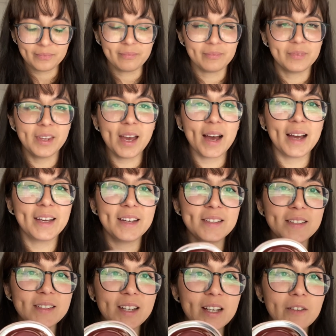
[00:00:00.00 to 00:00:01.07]
Yeah, I guess
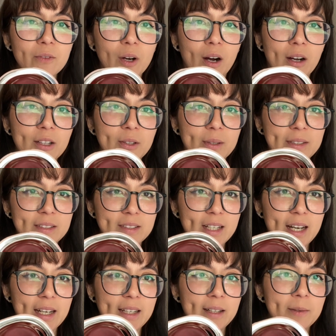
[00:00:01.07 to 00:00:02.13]
it's kind of hollow
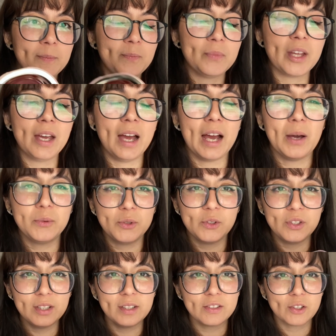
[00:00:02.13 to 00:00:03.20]
inside. I was
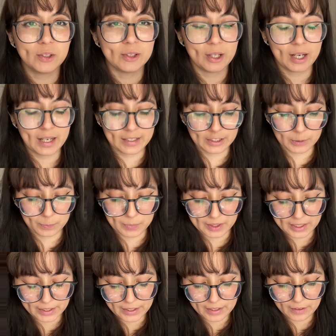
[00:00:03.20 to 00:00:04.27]
using this a lot at the
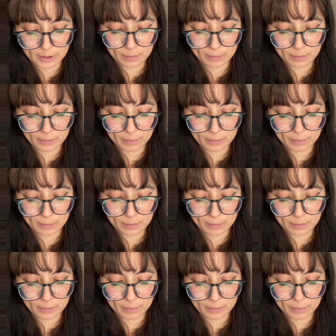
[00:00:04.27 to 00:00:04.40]
beginning of the